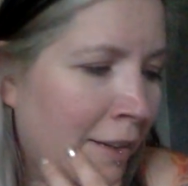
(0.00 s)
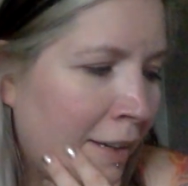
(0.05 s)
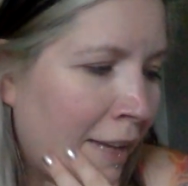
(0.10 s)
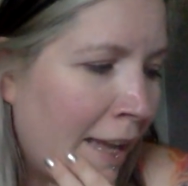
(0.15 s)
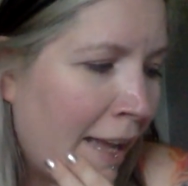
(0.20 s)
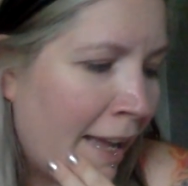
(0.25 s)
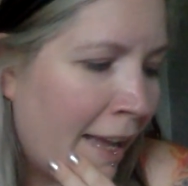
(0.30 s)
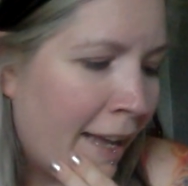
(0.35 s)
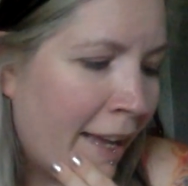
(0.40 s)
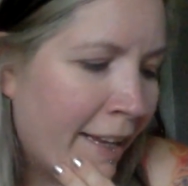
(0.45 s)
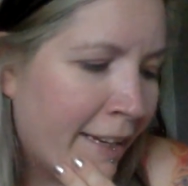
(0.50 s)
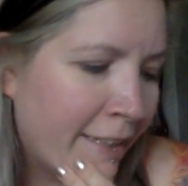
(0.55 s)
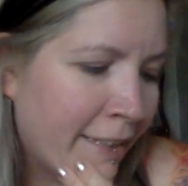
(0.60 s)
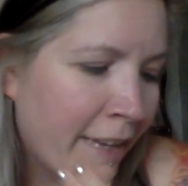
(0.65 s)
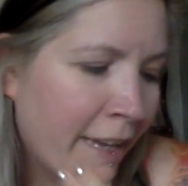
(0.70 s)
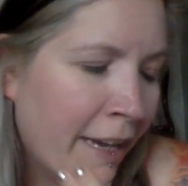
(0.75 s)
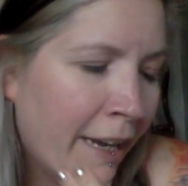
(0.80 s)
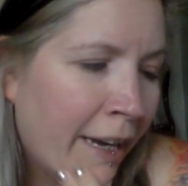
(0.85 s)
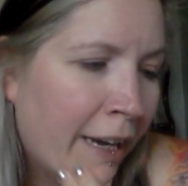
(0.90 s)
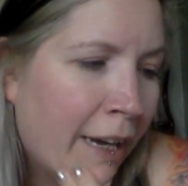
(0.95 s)
And
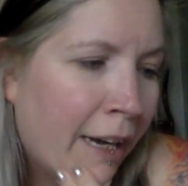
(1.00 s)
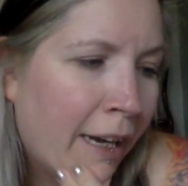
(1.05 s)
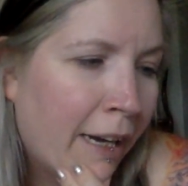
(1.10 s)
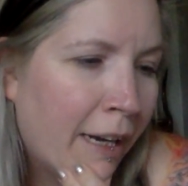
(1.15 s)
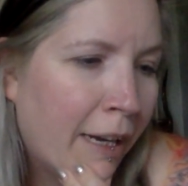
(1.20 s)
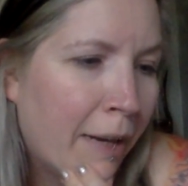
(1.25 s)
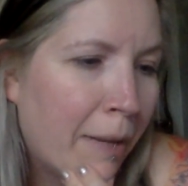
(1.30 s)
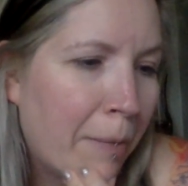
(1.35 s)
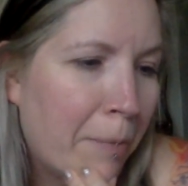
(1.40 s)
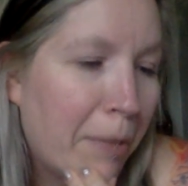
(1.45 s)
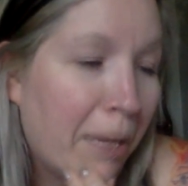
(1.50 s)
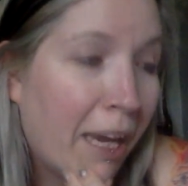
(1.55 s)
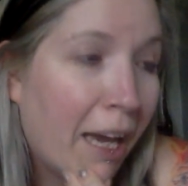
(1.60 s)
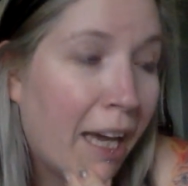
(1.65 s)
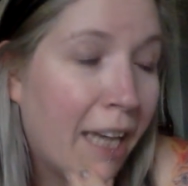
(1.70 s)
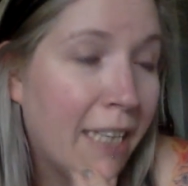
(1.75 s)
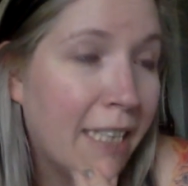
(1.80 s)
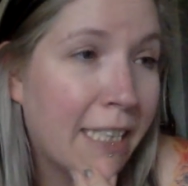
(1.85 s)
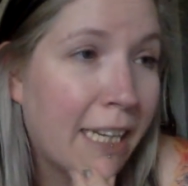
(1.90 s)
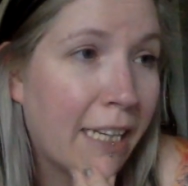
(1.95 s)

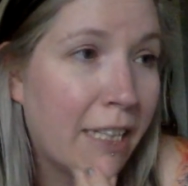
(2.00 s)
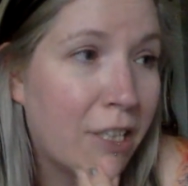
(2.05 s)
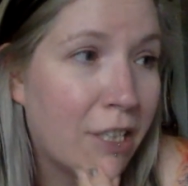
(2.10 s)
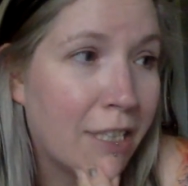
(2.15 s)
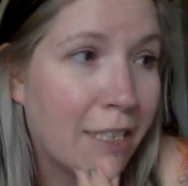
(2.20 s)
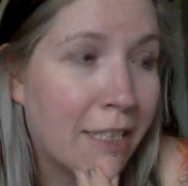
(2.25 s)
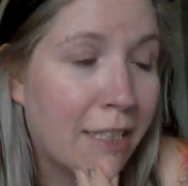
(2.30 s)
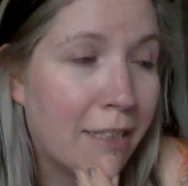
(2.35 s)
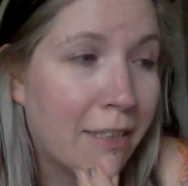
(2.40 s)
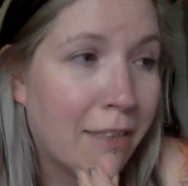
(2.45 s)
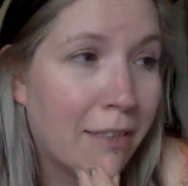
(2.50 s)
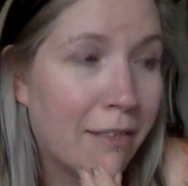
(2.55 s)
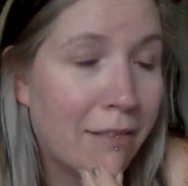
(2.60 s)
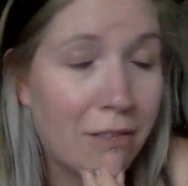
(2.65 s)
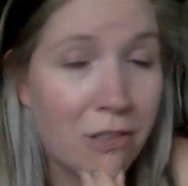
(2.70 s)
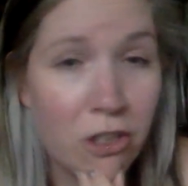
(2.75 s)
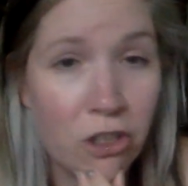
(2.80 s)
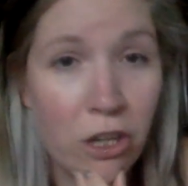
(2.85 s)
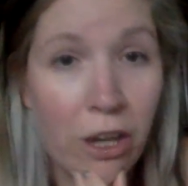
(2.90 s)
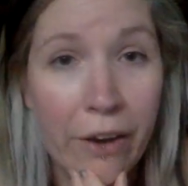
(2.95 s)
because I just
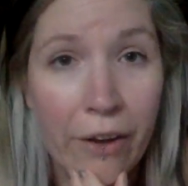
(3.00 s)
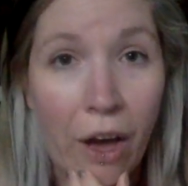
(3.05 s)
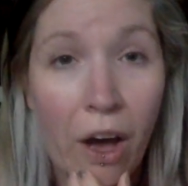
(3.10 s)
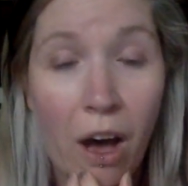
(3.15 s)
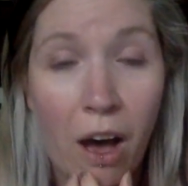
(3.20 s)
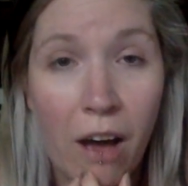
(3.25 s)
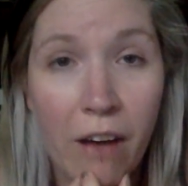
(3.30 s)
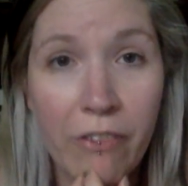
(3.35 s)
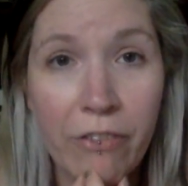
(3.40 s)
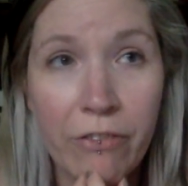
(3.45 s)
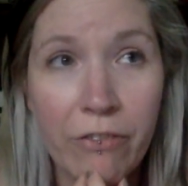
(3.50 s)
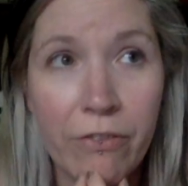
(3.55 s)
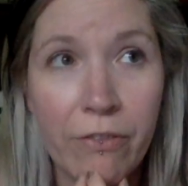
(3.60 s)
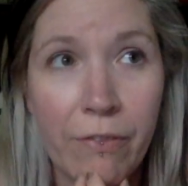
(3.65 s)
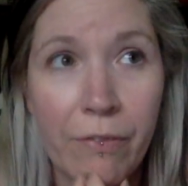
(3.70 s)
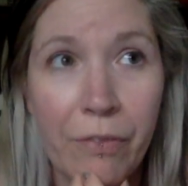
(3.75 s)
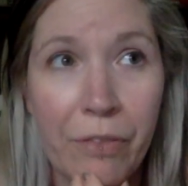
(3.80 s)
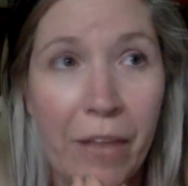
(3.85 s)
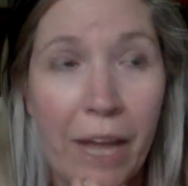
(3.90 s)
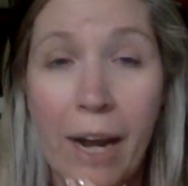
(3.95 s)
shut off,
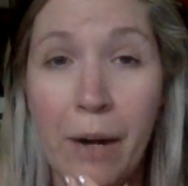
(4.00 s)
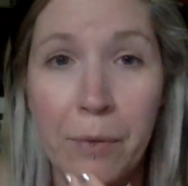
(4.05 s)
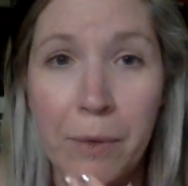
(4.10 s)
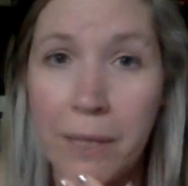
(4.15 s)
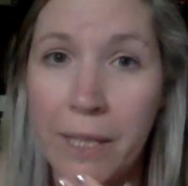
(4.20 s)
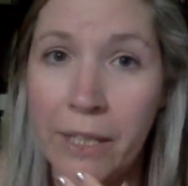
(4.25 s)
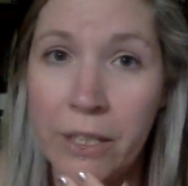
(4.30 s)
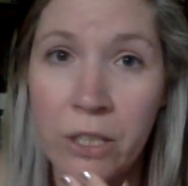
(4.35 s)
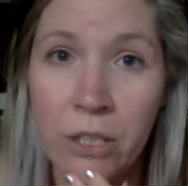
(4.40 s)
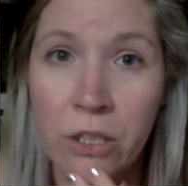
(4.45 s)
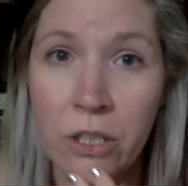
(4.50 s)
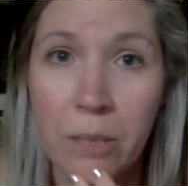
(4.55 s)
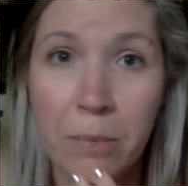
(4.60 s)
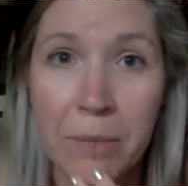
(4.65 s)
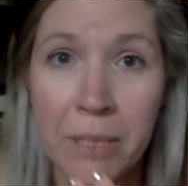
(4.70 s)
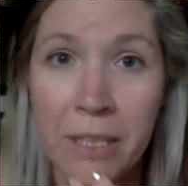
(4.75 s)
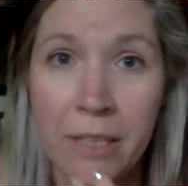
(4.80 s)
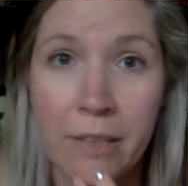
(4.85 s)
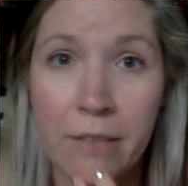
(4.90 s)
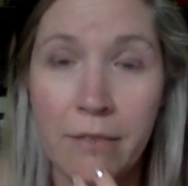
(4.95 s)
that relationship
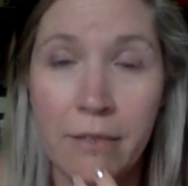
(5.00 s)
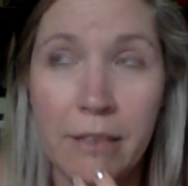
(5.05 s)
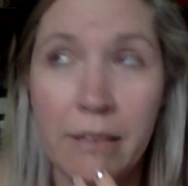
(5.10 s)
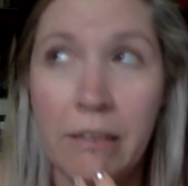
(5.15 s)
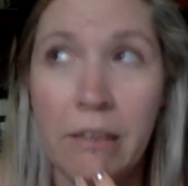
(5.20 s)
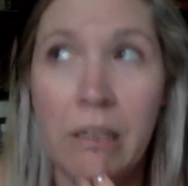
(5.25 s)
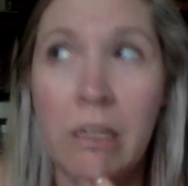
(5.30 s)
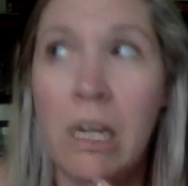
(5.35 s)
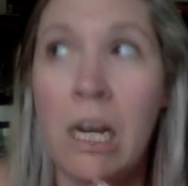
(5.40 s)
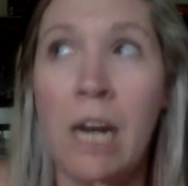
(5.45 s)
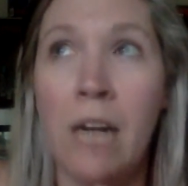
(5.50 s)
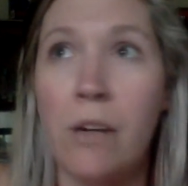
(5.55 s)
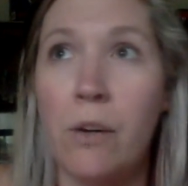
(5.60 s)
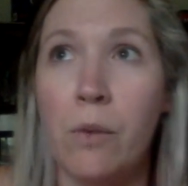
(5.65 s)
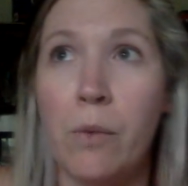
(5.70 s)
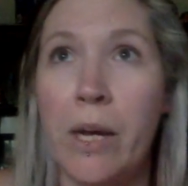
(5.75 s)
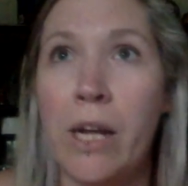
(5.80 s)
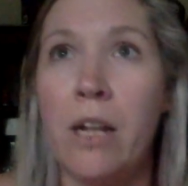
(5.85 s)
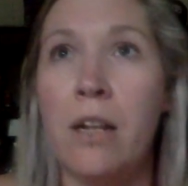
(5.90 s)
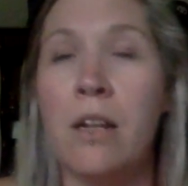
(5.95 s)
did not go
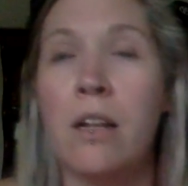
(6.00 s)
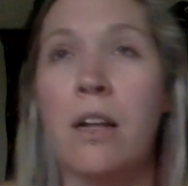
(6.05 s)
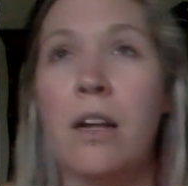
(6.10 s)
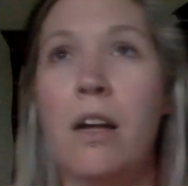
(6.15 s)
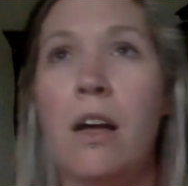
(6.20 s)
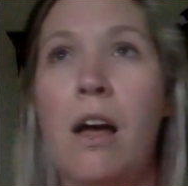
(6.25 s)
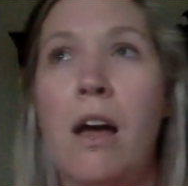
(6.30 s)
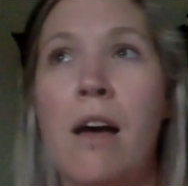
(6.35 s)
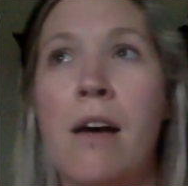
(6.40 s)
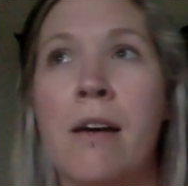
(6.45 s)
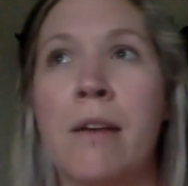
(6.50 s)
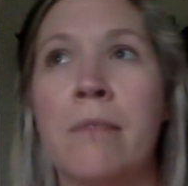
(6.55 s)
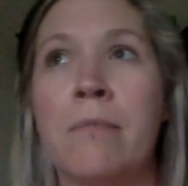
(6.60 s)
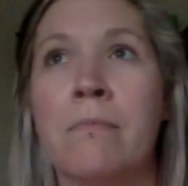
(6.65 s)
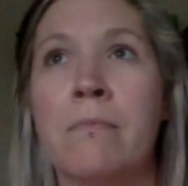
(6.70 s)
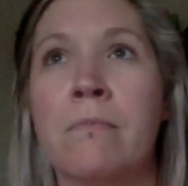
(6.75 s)
well. I